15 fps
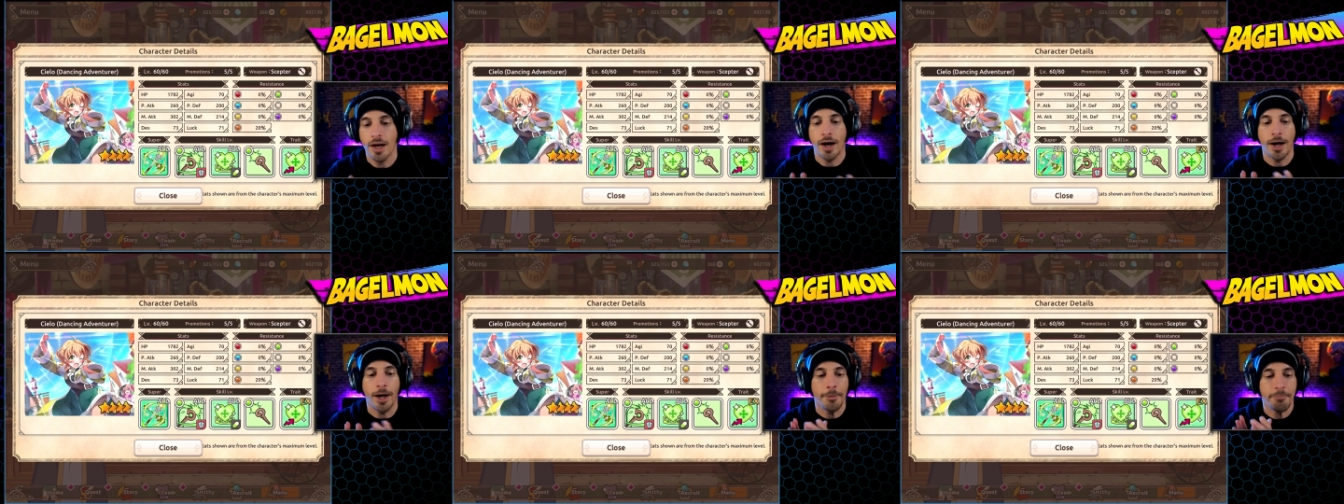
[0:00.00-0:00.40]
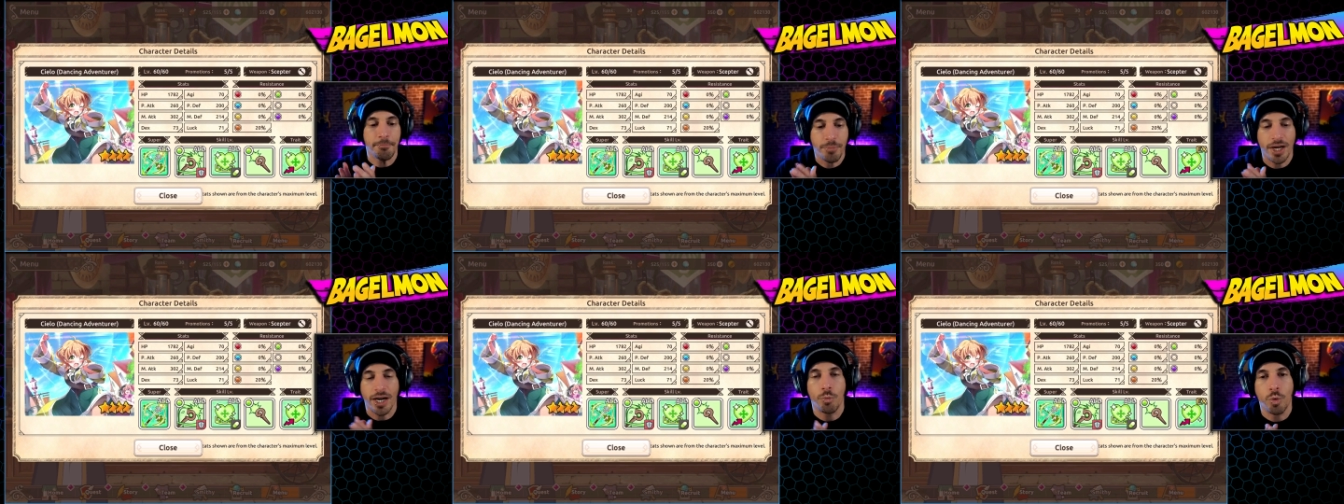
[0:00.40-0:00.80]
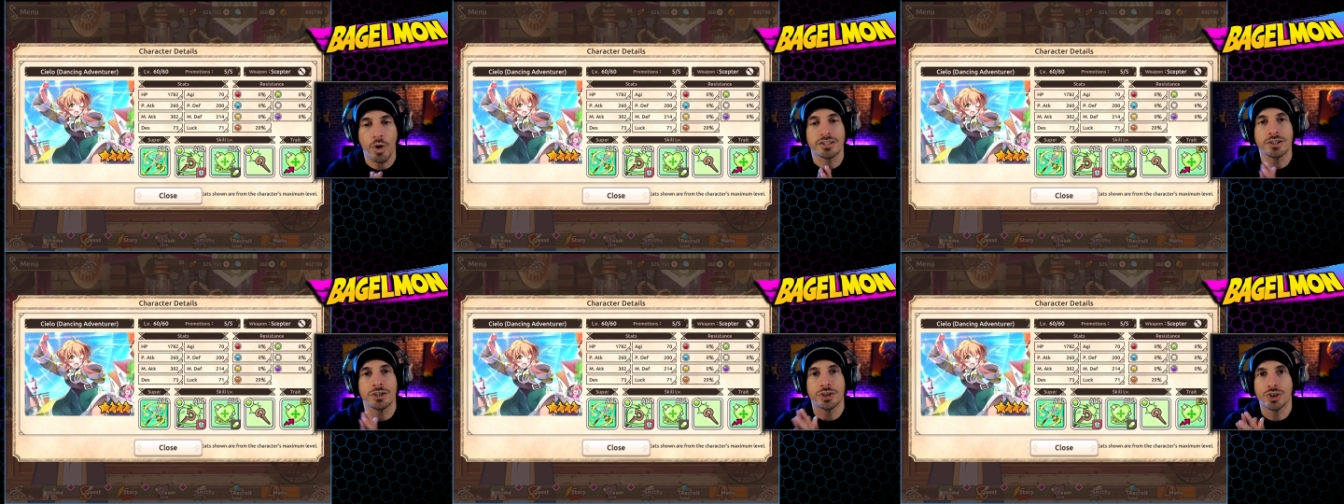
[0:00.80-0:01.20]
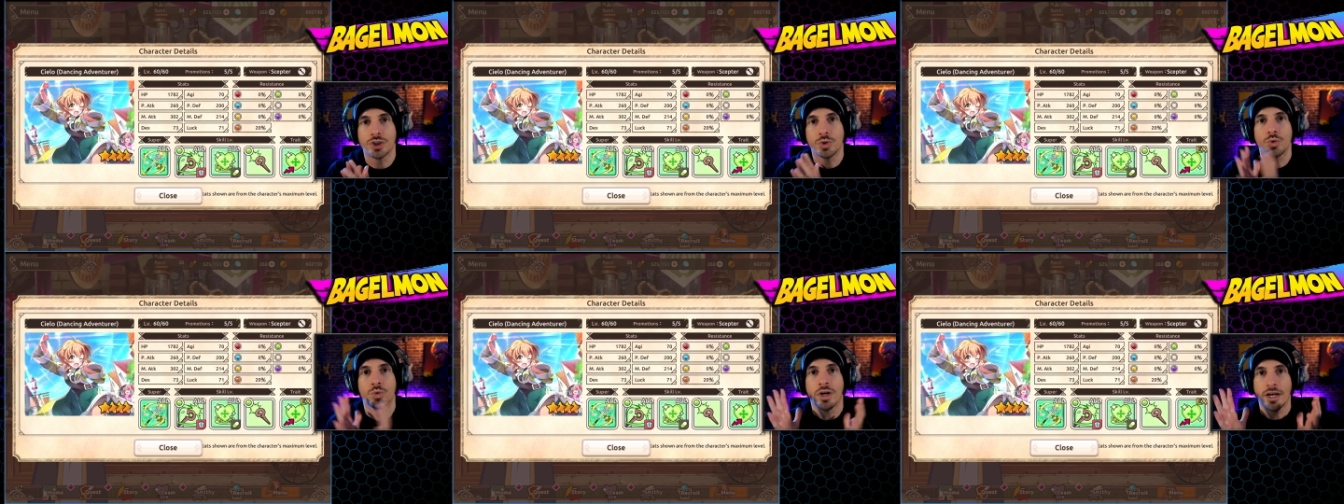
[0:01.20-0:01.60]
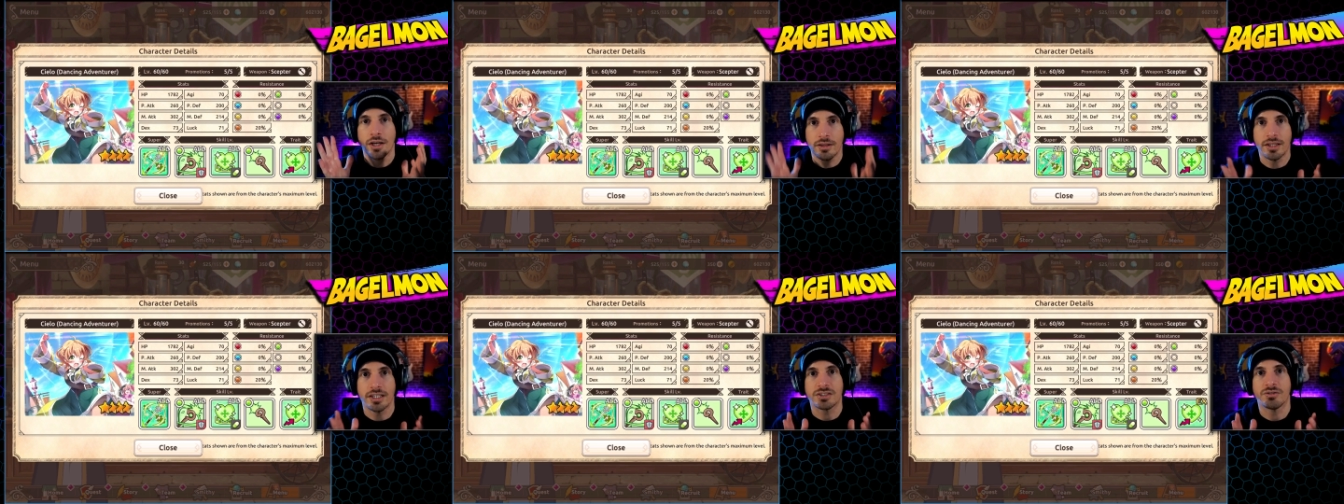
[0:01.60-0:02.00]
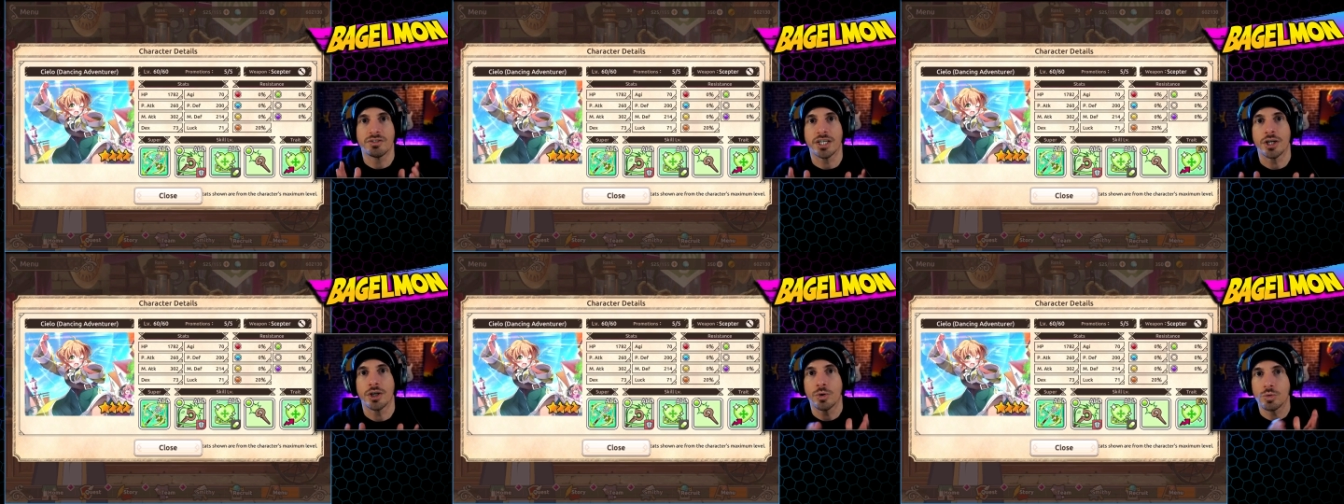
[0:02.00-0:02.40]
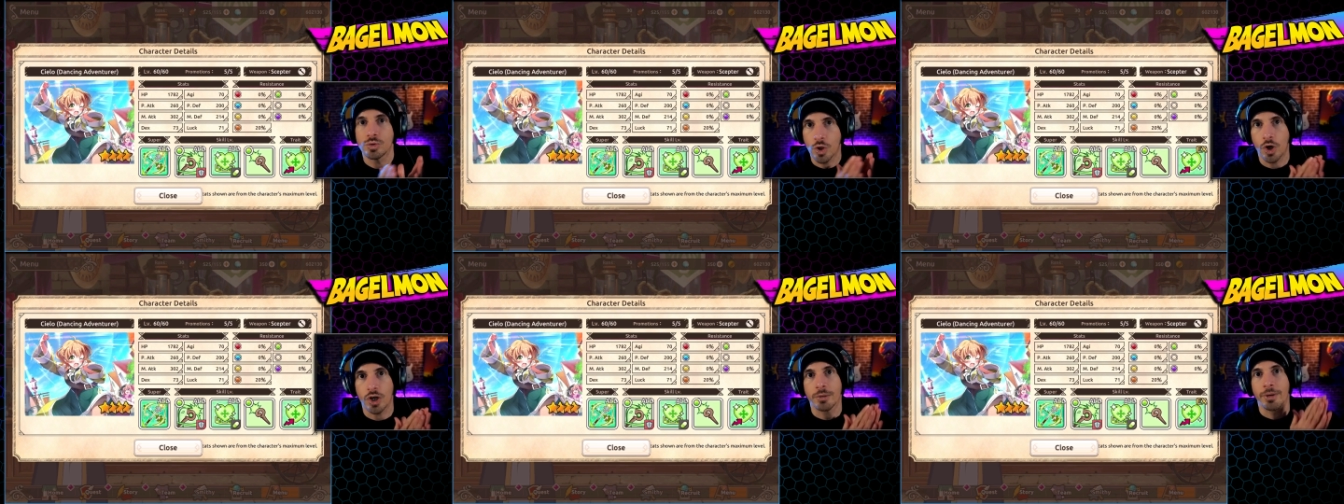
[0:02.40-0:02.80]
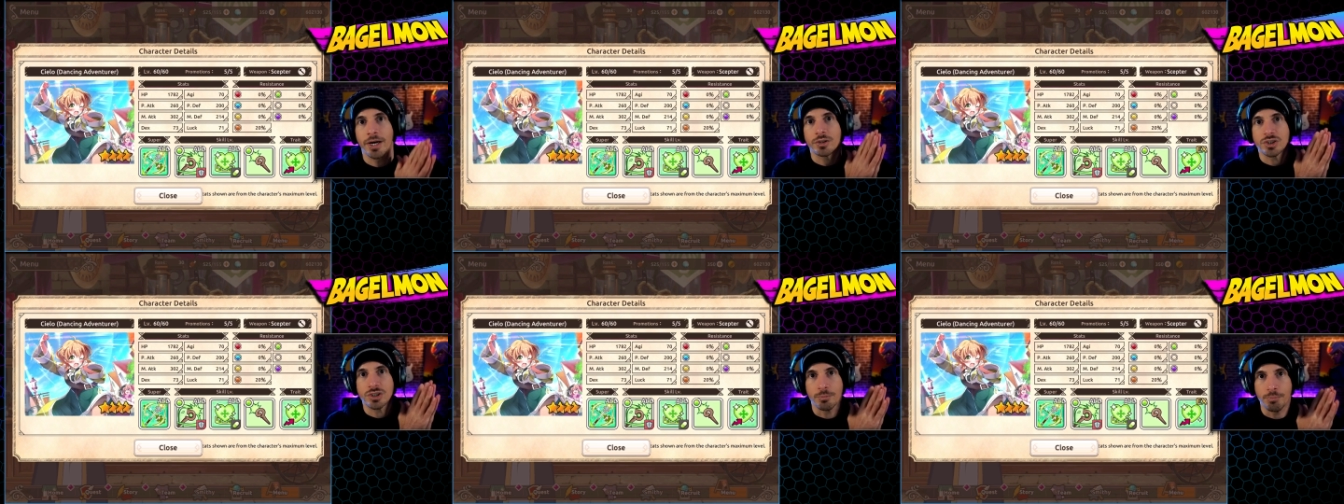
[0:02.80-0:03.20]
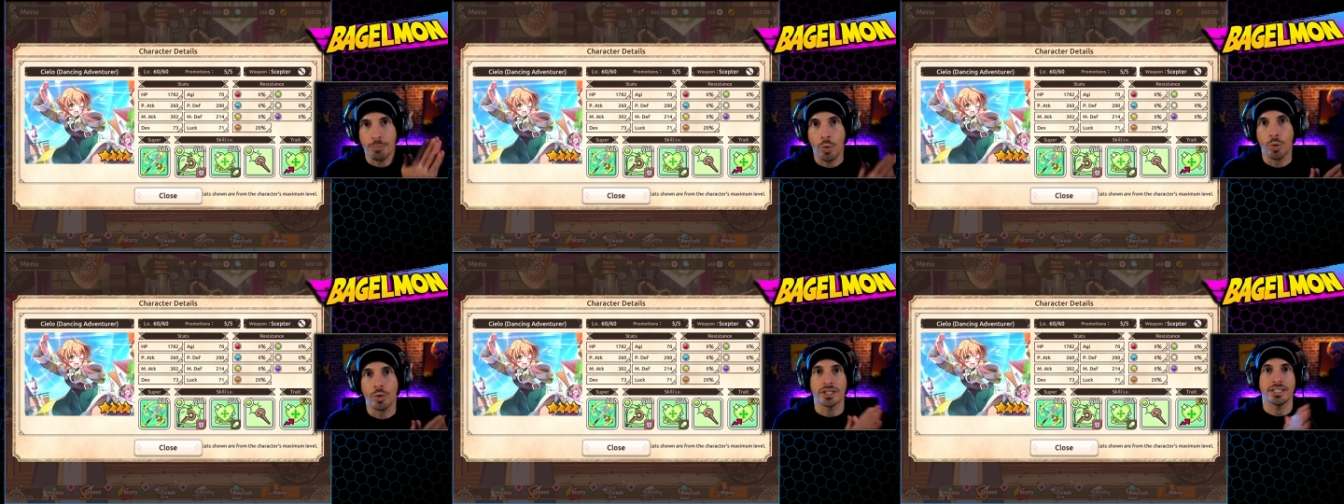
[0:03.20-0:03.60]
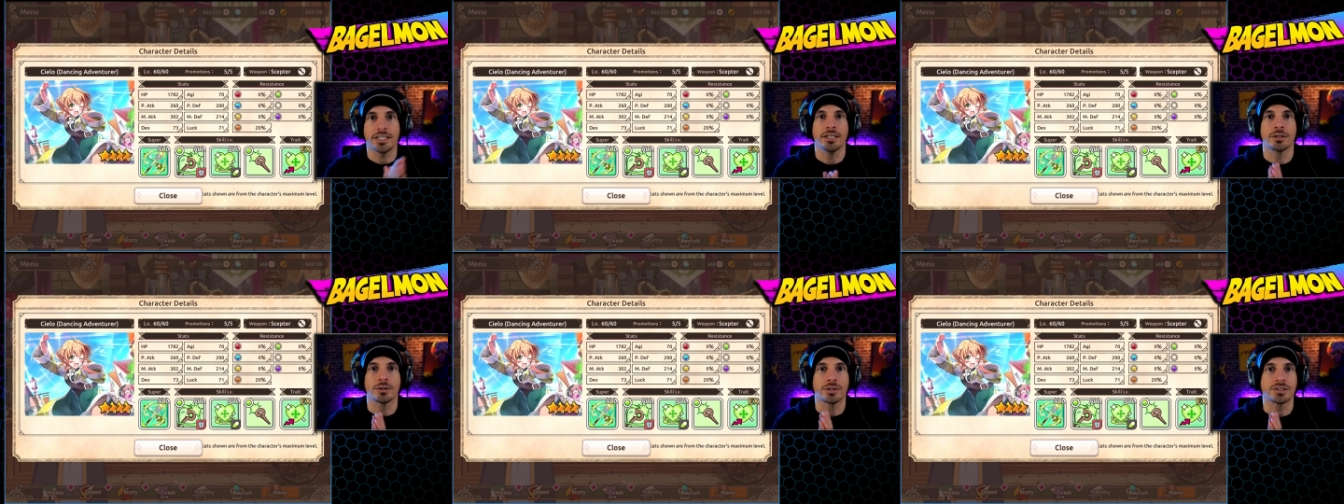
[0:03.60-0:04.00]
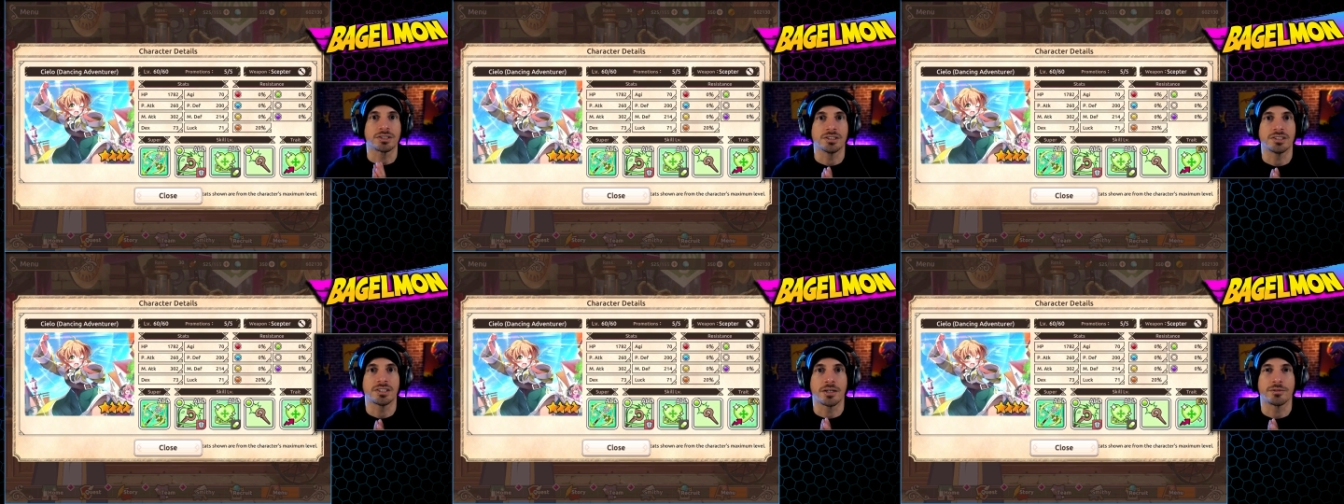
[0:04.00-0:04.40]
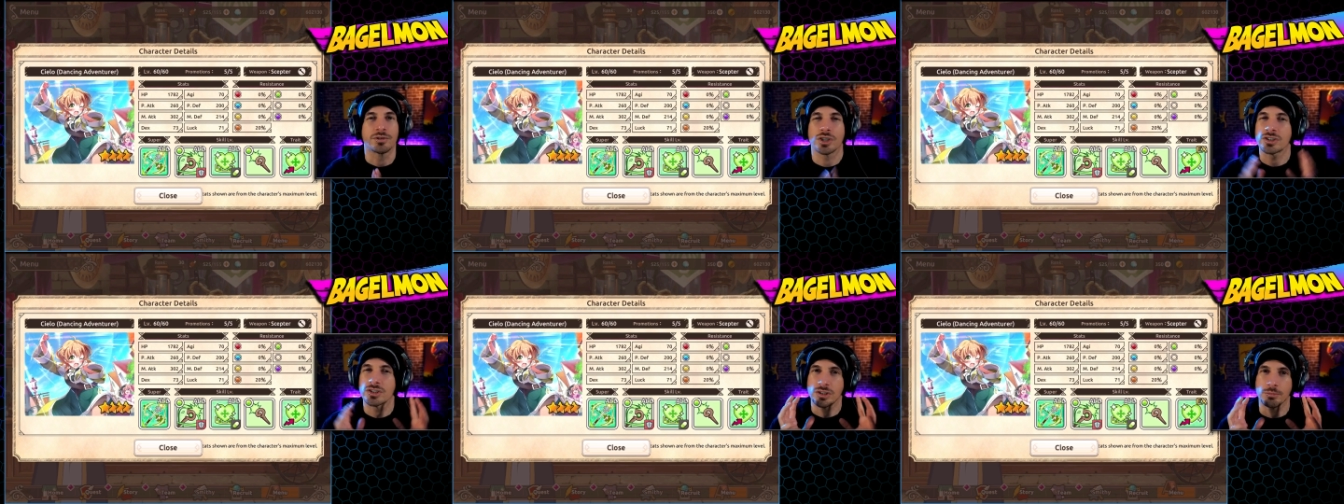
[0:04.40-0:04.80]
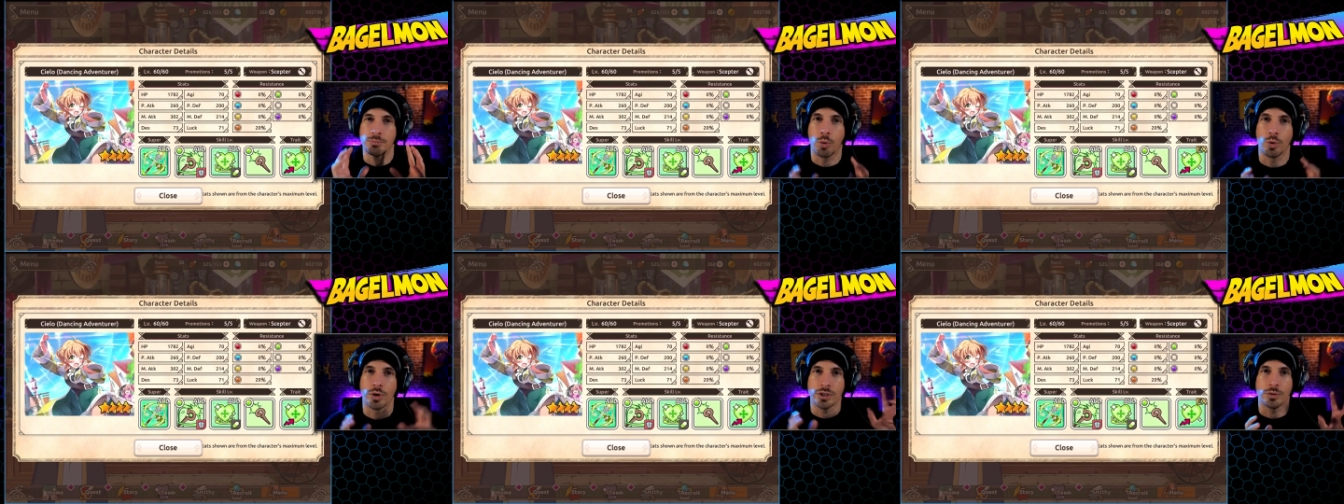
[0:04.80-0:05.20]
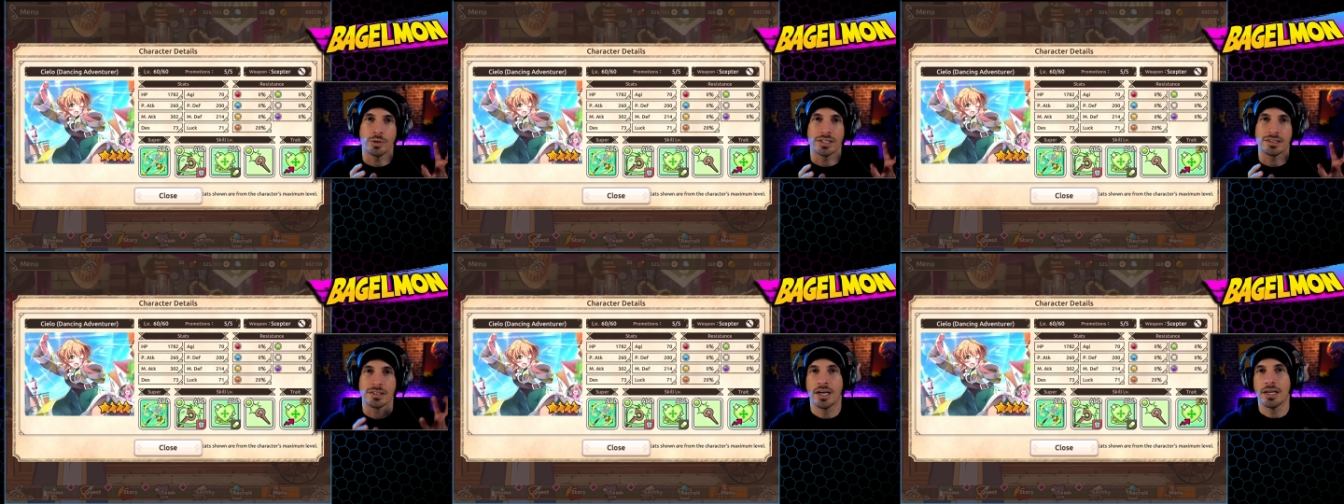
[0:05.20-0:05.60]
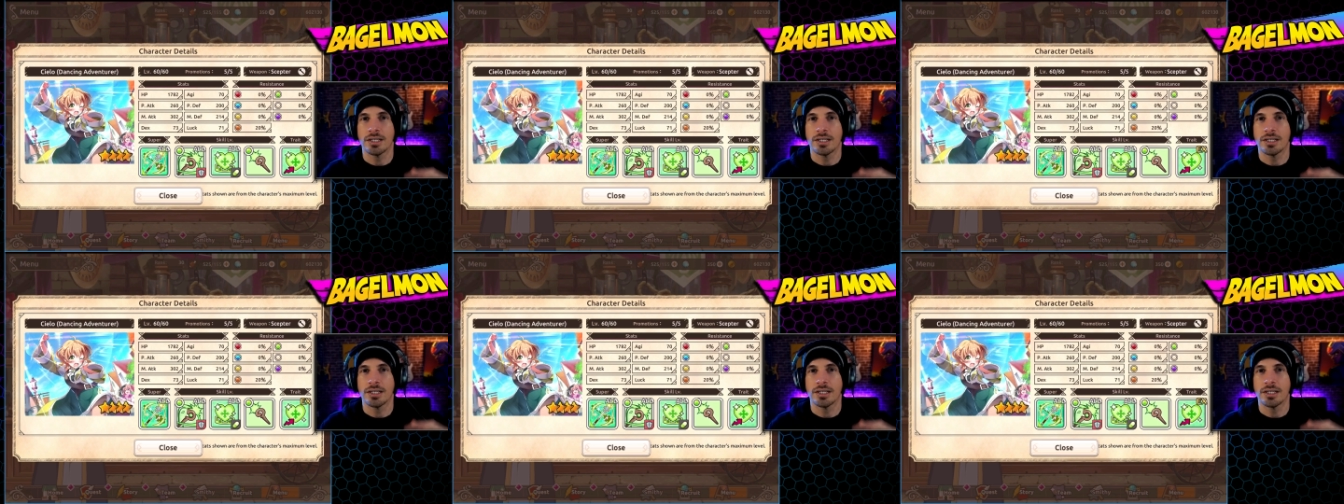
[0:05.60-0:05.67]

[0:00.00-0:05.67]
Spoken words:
but I wanted to do this video talking about support healers instead of just support units